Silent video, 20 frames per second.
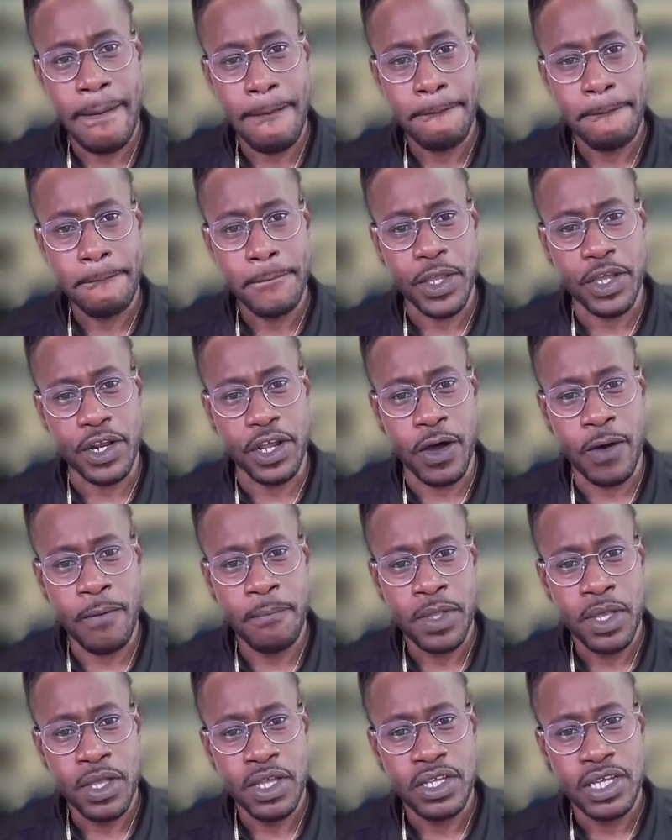
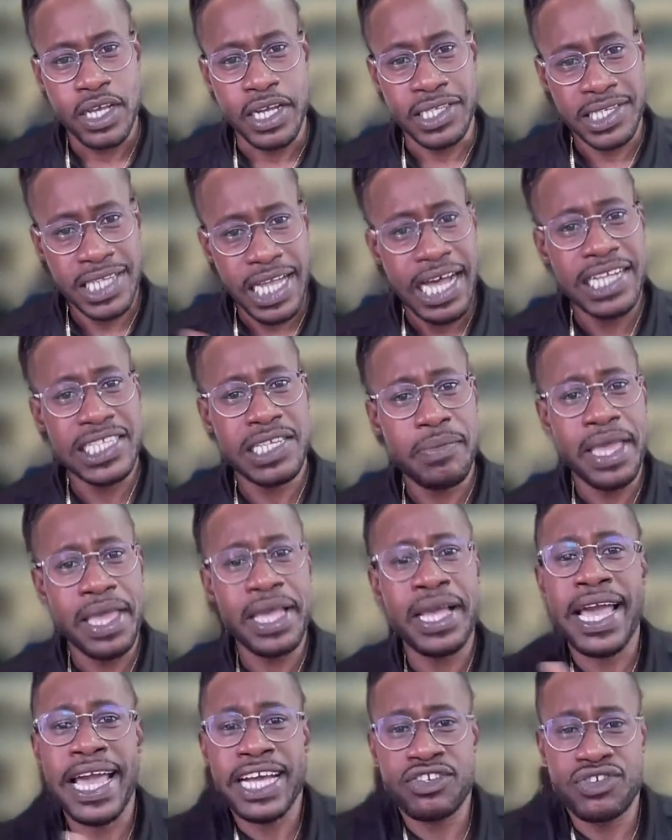It's time to make an
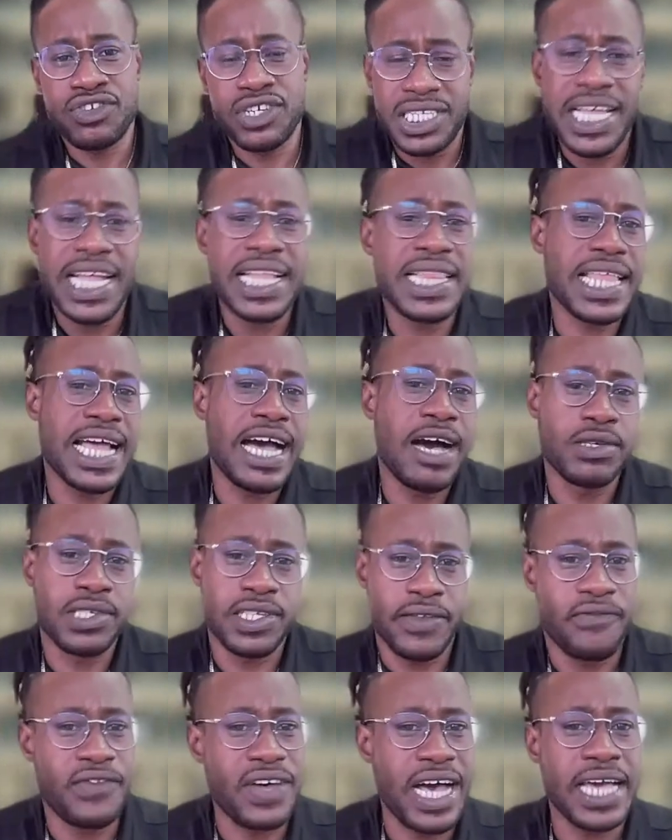extra $10,000,
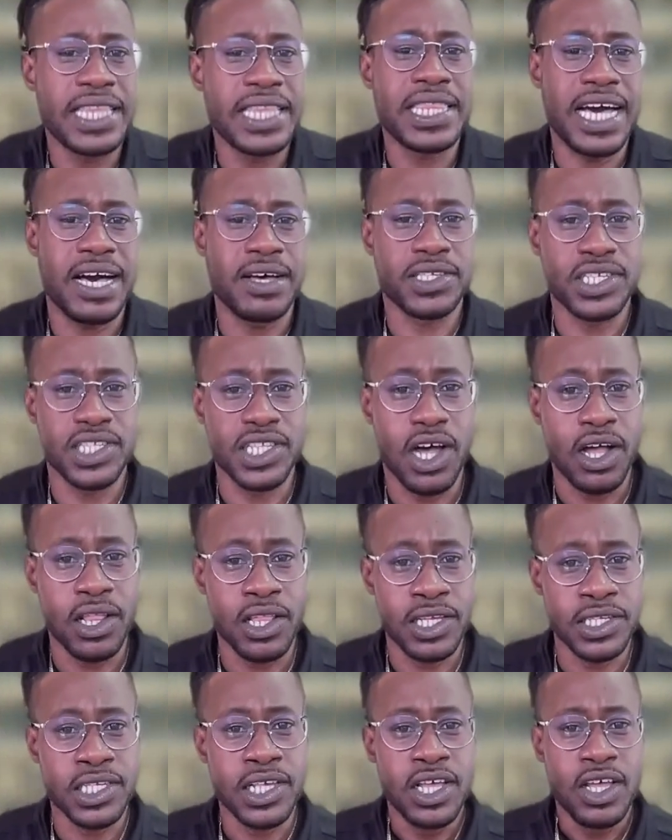
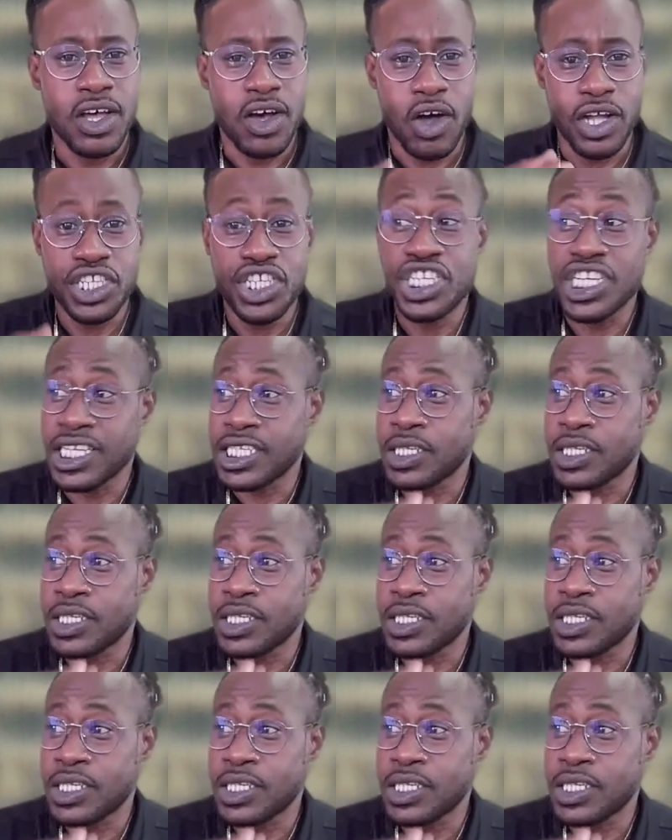$5,000 on just